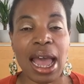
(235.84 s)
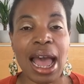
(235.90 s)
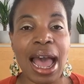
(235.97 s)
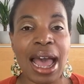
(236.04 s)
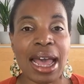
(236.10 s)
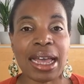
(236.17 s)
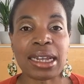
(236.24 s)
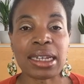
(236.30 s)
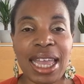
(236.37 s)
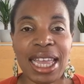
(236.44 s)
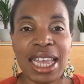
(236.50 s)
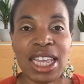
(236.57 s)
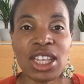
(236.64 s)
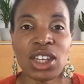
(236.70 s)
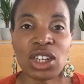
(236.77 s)
and
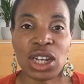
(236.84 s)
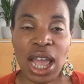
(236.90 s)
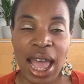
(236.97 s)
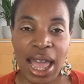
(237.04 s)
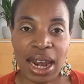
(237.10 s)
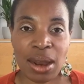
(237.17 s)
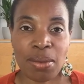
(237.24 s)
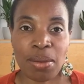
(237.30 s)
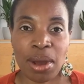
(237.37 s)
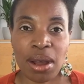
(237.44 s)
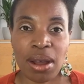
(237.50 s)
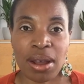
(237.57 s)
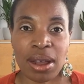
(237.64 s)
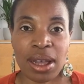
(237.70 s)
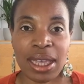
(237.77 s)
each
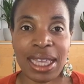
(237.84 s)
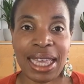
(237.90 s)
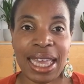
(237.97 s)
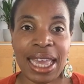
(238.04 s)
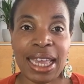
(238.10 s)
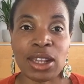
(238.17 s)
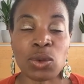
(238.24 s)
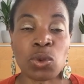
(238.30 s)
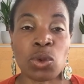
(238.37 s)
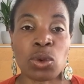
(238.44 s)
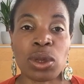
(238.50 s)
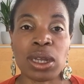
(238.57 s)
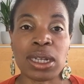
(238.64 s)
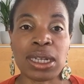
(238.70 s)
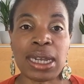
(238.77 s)
enema kit will
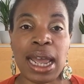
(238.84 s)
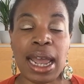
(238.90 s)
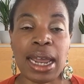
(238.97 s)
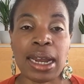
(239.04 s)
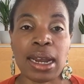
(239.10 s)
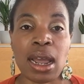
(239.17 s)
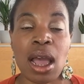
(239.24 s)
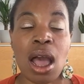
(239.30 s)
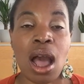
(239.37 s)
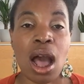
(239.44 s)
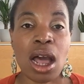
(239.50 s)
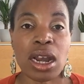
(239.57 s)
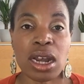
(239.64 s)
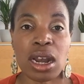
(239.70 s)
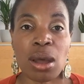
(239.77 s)
contain
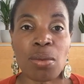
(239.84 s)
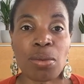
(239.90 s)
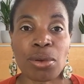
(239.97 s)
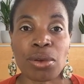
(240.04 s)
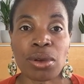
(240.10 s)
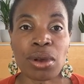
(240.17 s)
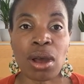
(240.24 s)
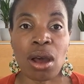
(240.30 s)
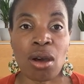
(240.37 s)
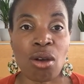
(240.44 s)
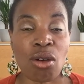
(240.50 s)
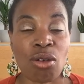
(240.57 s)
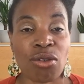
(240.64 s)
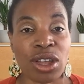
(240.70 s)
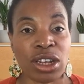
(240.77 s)
a number
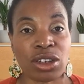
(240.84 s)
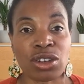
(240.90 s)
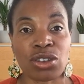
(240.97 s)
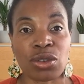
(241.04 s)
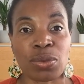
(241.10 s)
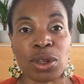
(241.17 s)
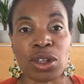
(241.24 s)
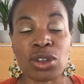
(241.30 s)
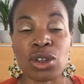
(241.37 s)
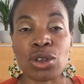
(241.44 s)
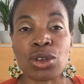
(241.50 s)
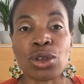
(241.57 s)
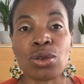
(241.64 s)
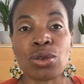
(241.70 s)
of instruments, so you